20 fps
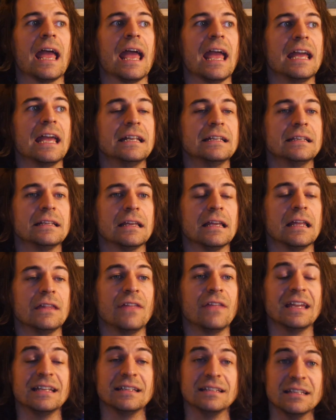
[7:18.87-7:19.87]
and
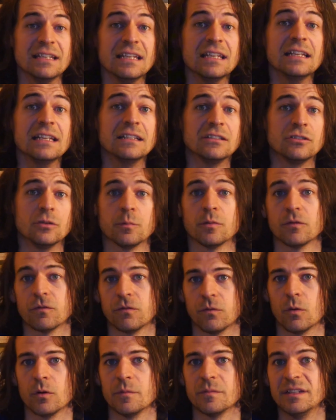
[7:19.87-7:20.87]
they need to
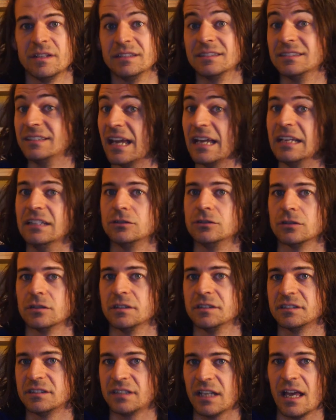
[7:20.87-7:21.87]
perform these
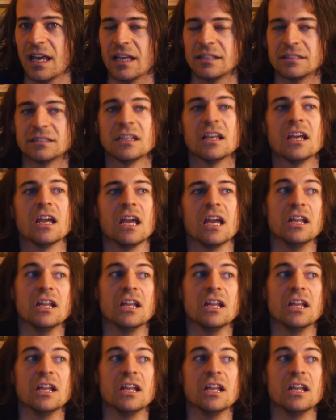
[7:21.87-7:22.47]
dangerous tests